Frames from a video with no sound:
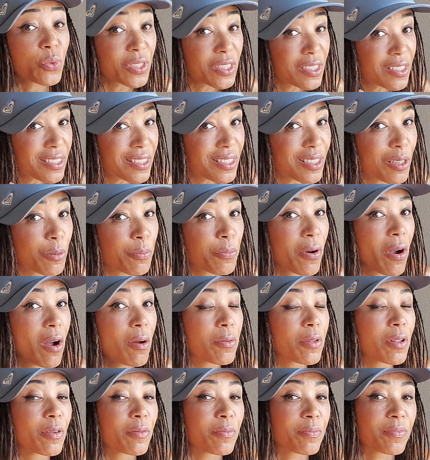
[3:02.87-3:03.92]
which is still a
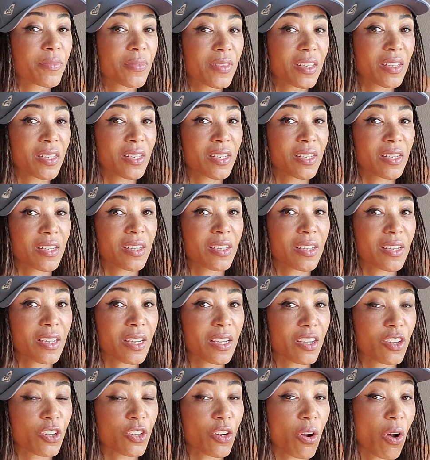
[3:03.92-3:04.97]
problem,
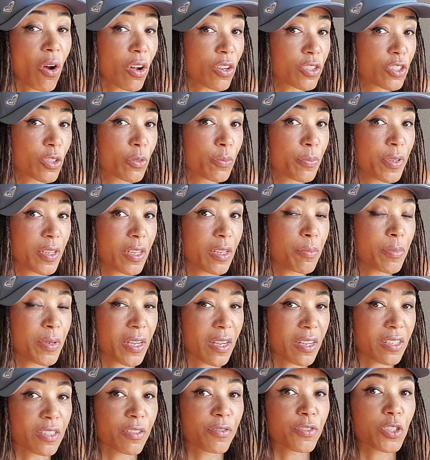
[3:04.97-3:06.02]
it could also be
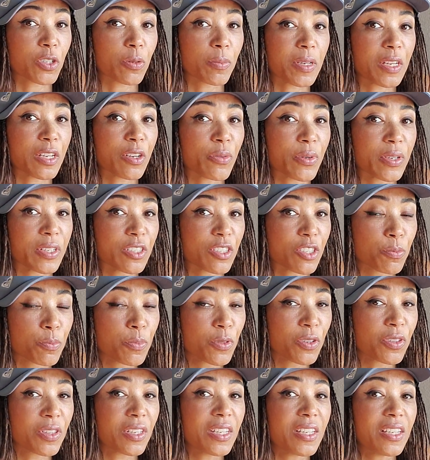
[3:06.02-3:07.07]
because of too many green
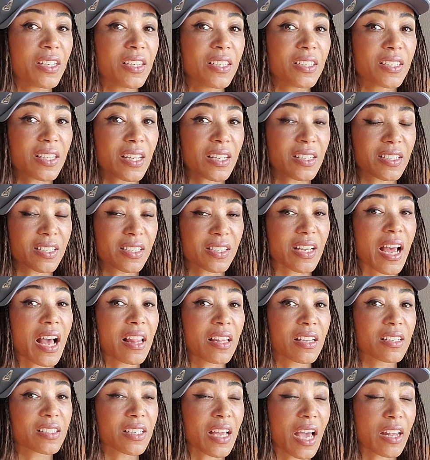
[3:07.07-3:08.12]
smoothies and
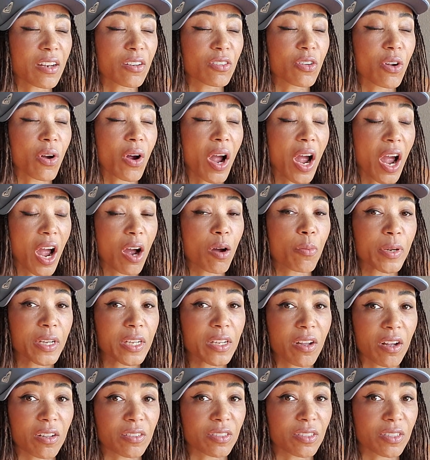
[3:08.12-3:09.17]
salads. I don't know how many
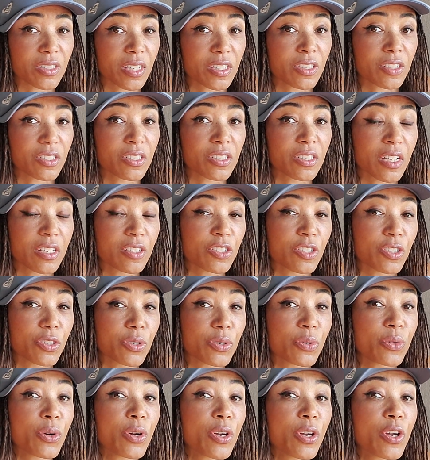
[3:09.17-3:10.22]
consultations I
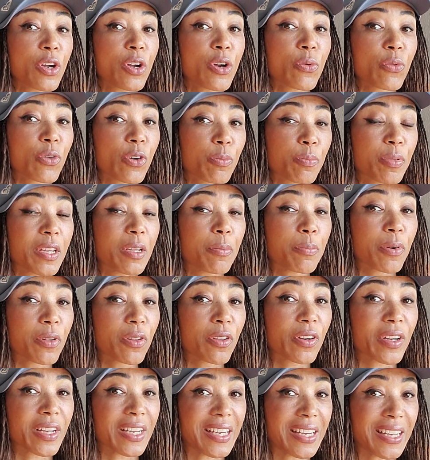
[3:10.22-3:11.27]
do where people
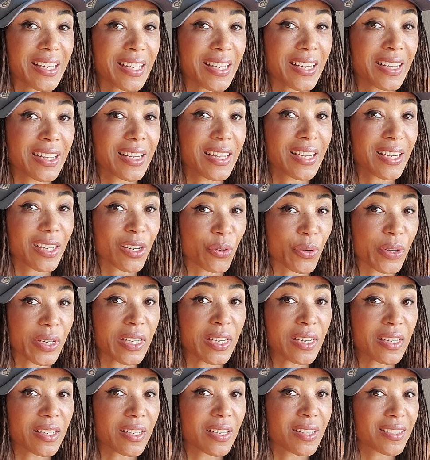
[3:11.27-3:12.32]
are eating
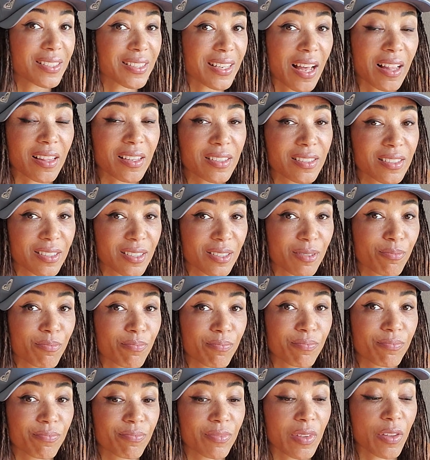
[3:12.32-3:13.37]
green salads.
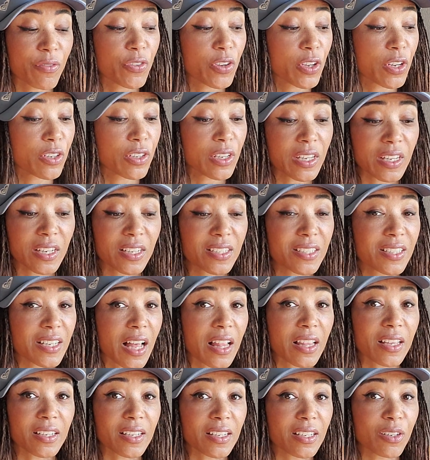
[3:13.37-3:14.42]
If you're gonna eat a
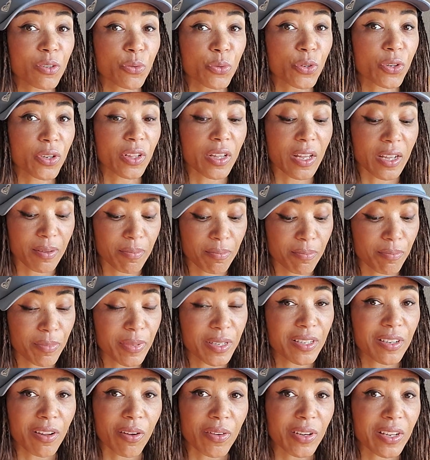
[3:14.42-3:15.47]
salad, eat arugula,
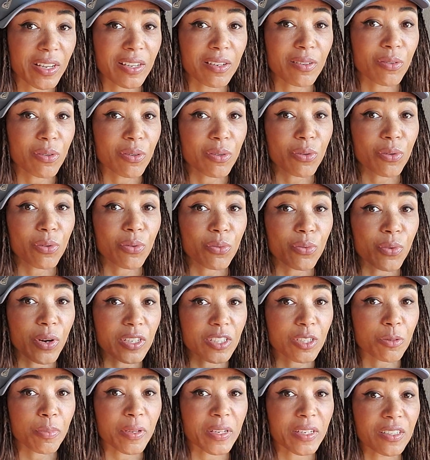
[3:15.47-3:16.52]
but don't eat raw
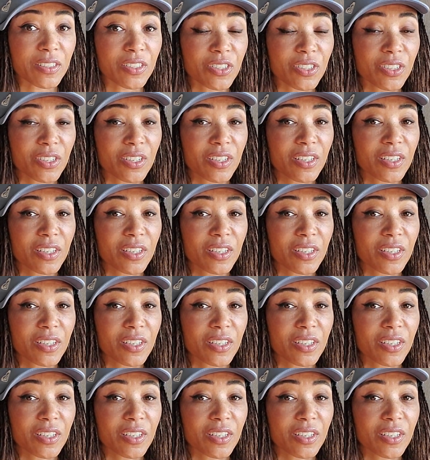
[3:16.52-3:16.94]
spinach.